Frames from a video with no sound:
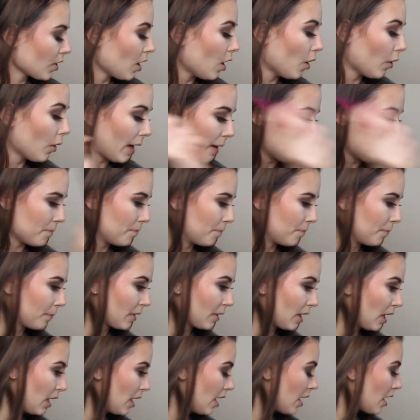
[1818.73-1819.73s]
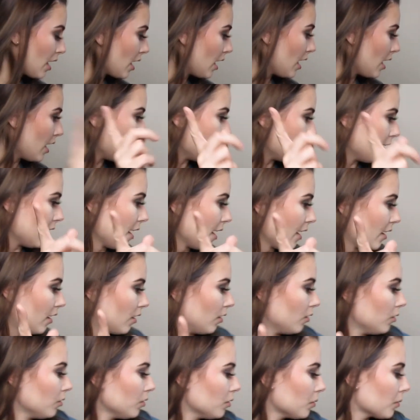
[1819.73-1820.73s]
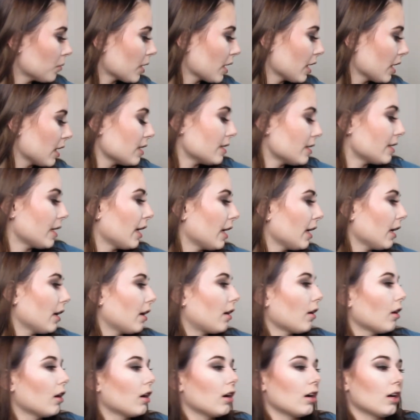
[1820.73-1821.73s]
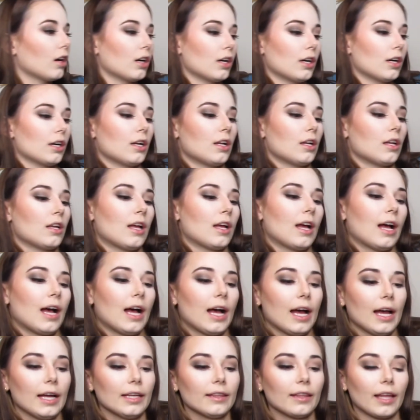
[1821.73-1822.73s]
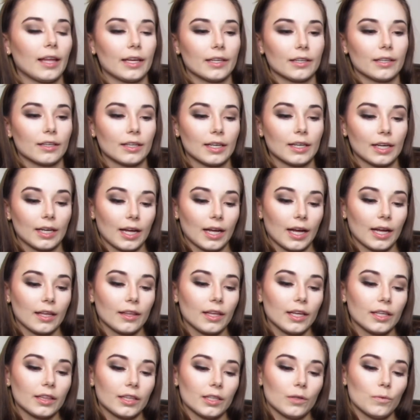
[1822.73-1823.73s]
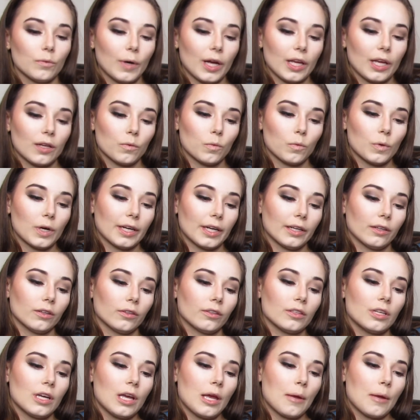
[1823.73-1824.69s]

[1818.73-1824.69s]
Okay, now we're gonna take our highlighter, and I like the Wet n Wild